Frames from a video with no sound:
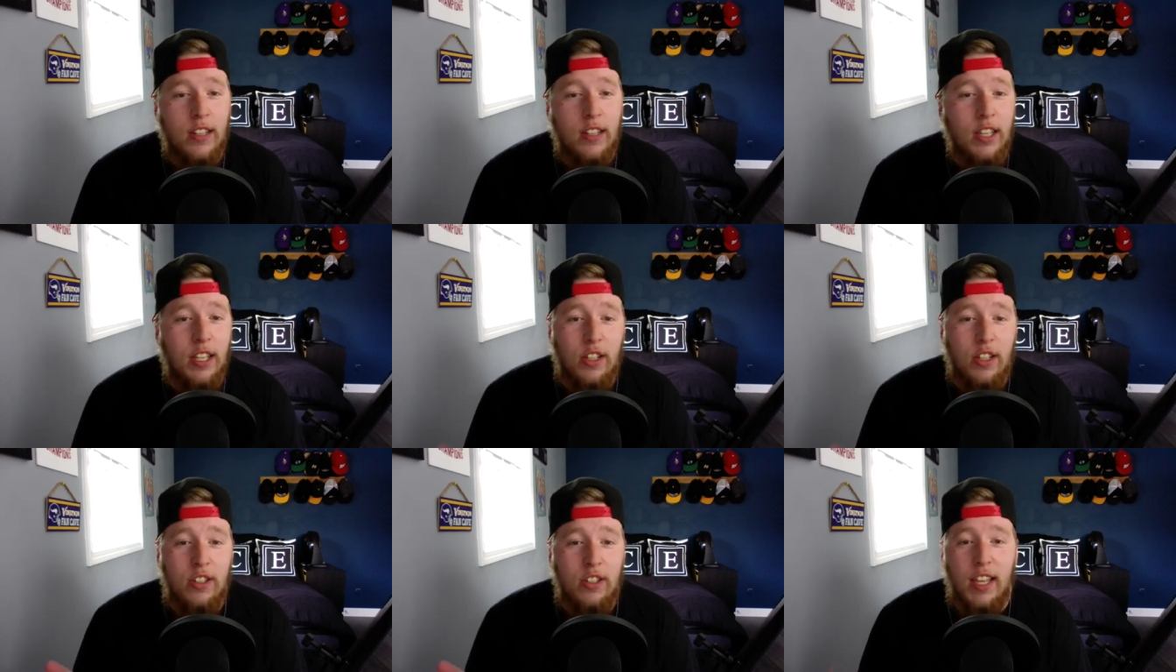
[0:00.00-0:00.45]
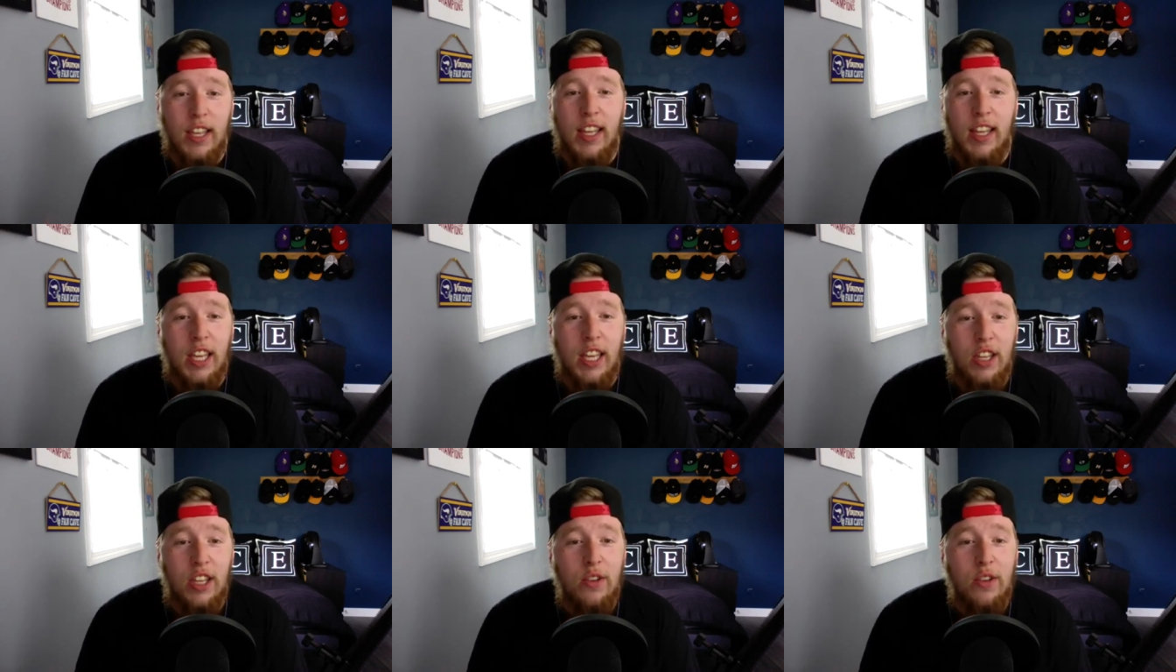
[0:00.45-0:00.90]
like just say
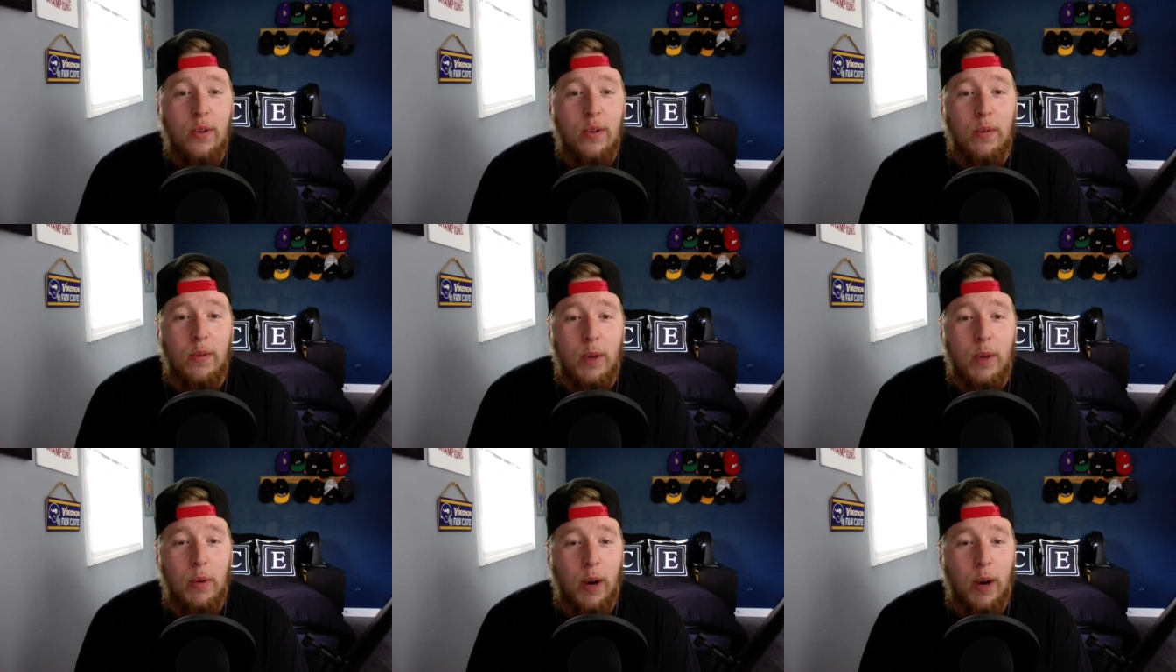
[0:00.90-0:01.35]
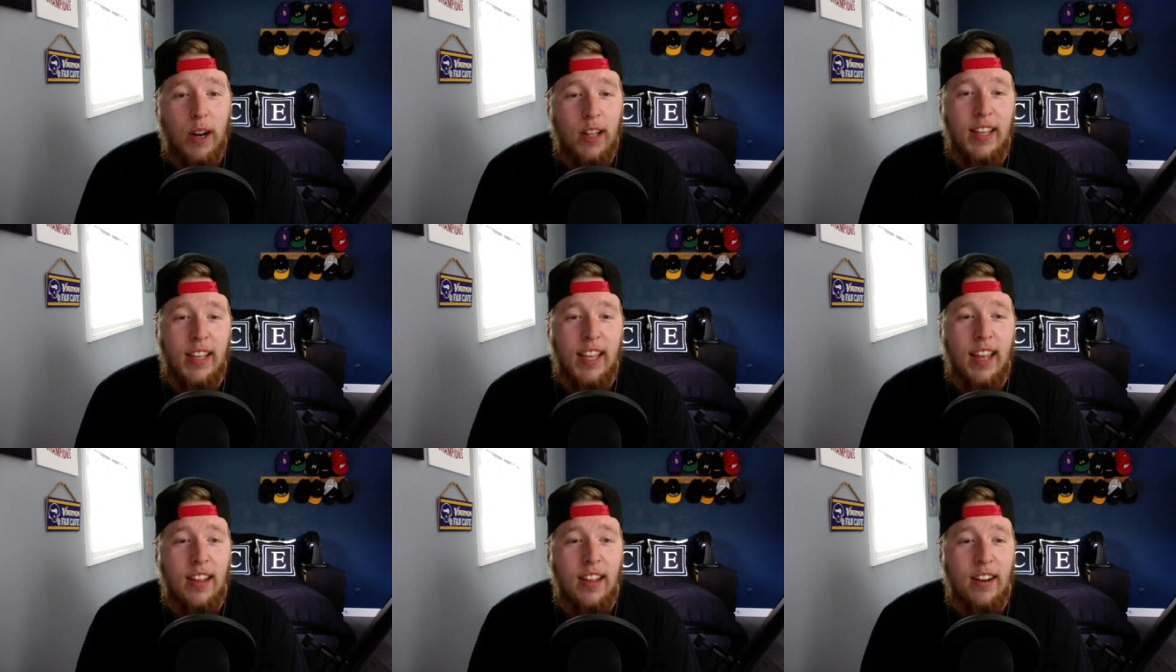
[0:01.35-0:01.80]
like you and we work
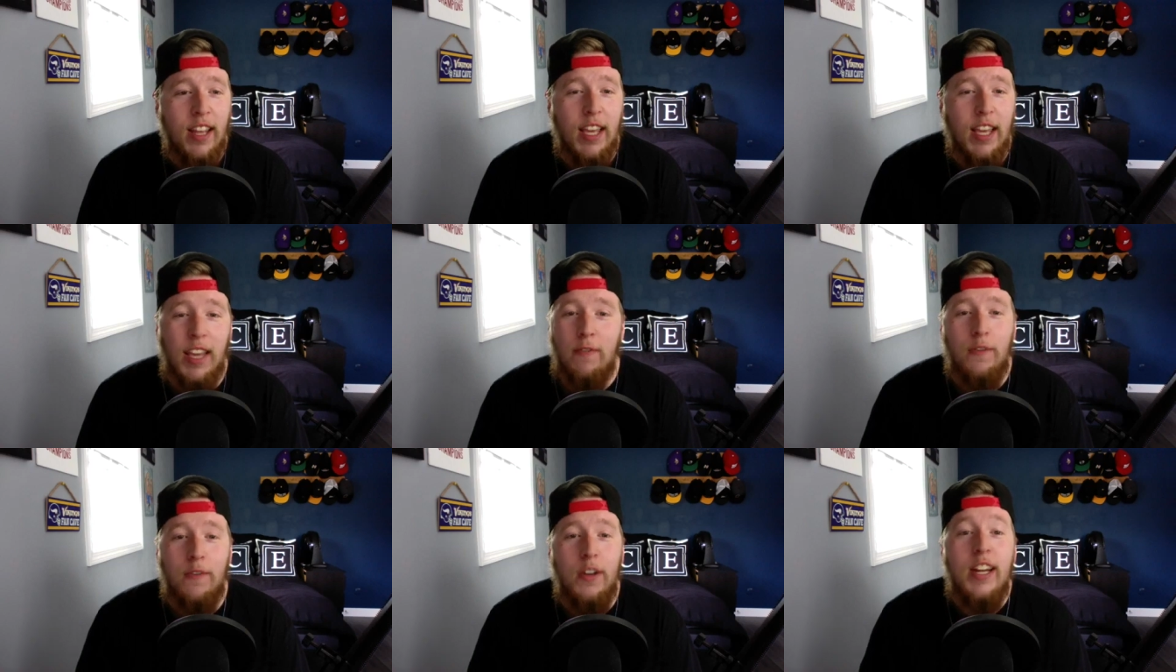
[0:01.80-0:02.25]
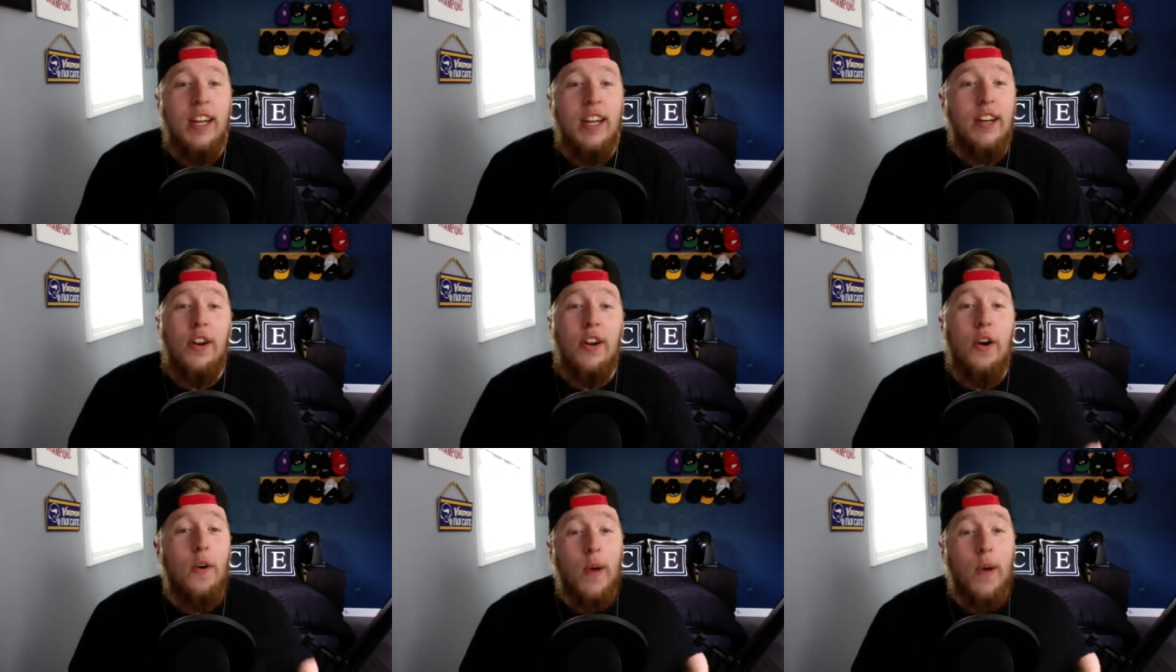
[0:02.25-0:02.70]
together, like if we didn't
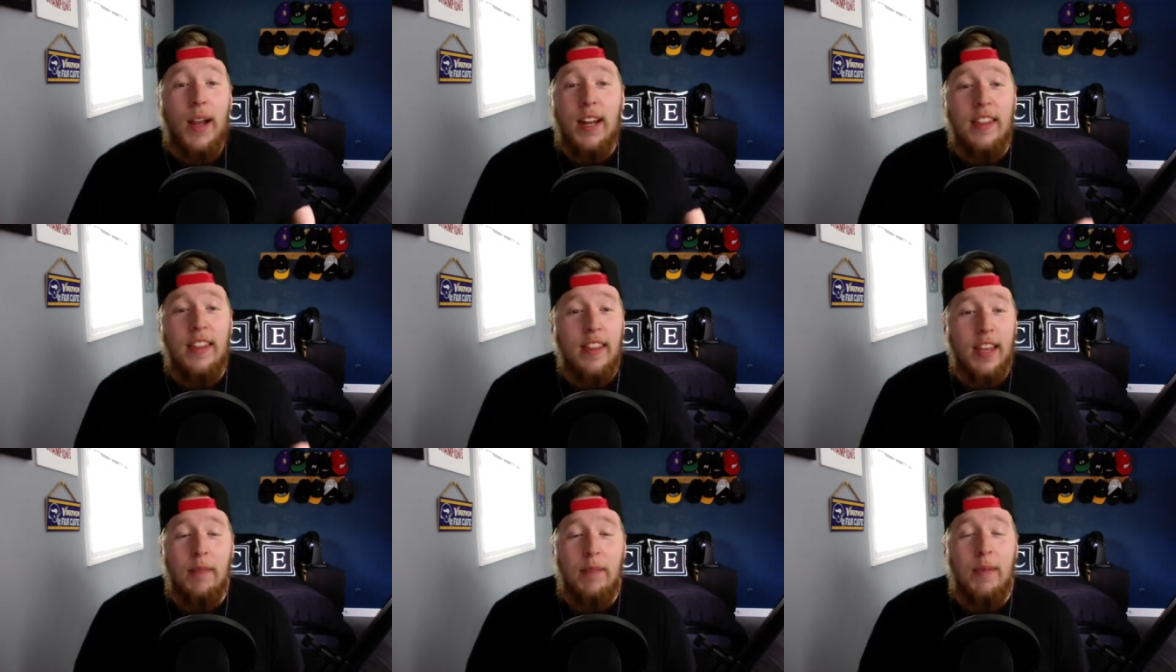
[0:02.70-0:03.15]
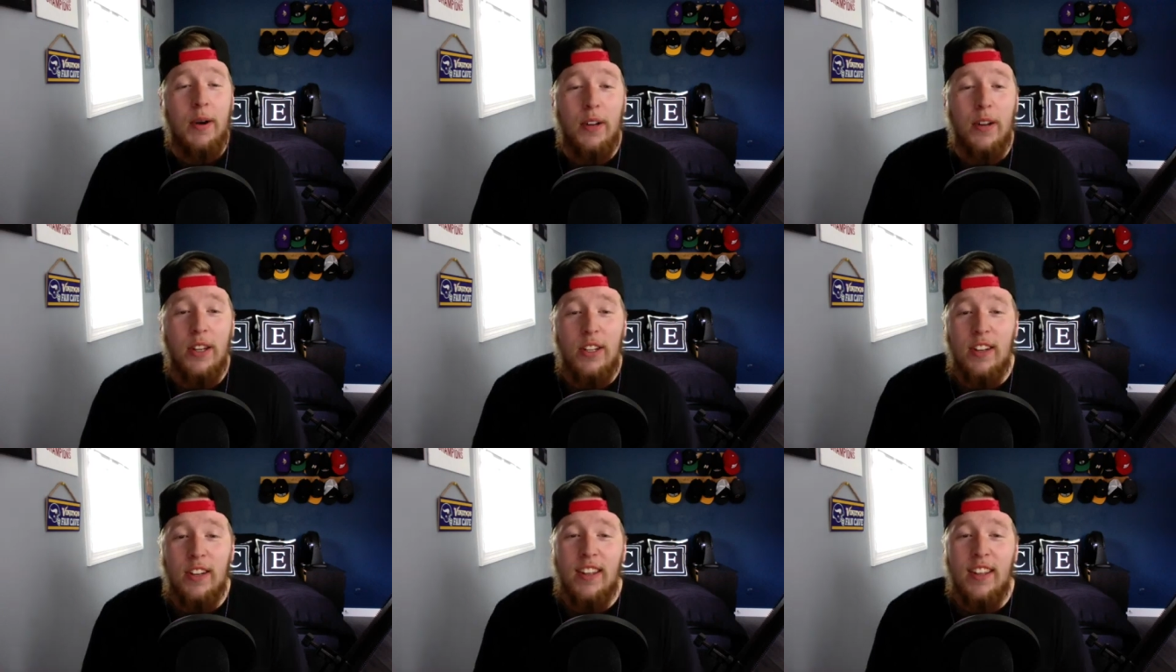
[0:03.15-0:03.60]
know anything about
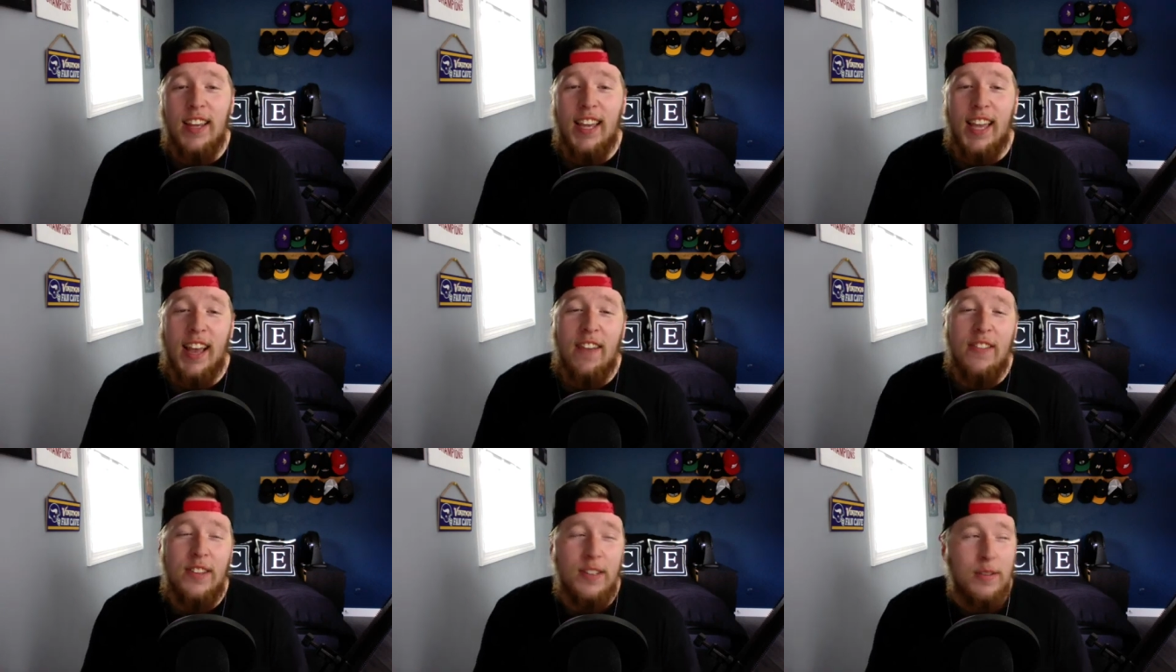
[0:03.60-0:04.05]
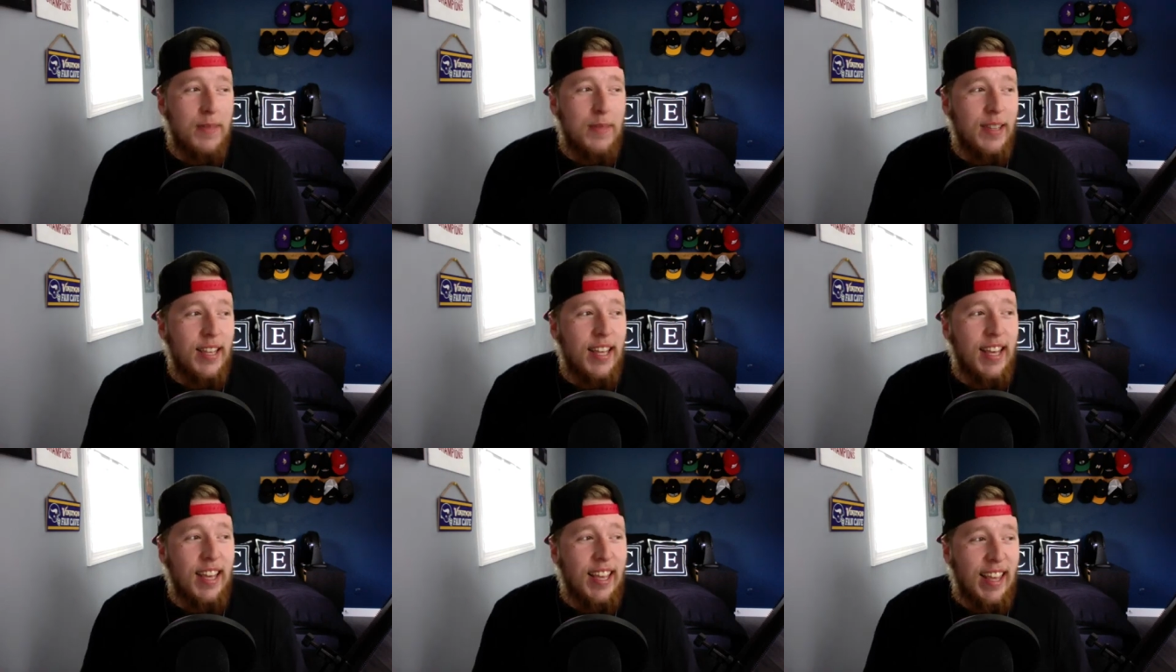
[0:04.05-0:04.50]
each other, like I would just be
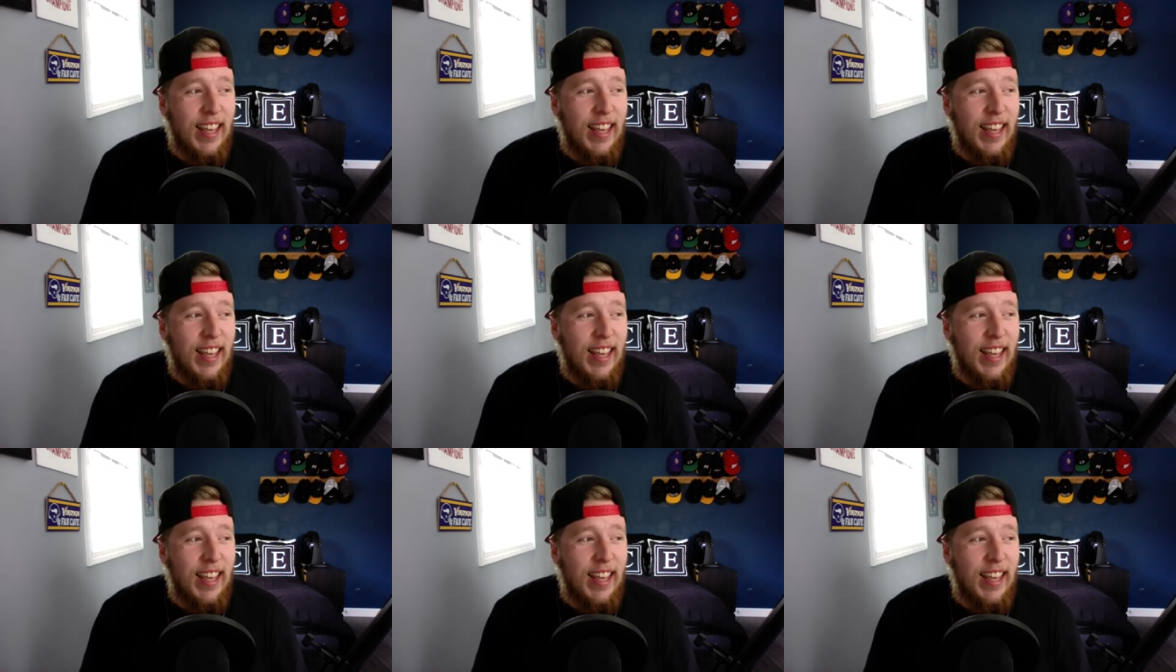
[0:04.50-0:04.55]
like,